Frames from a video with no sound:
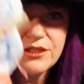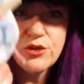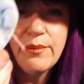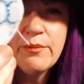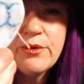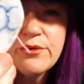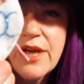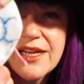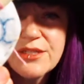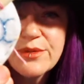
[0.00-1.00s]
triple moon
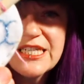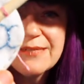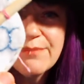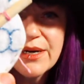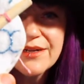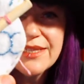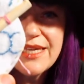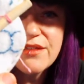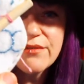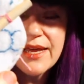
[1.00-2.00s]
goddess with
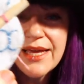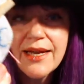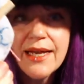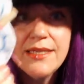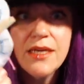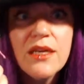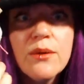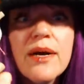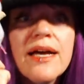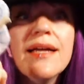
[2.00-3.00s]
sparkly thread. I tell you
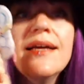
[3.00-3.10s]
what,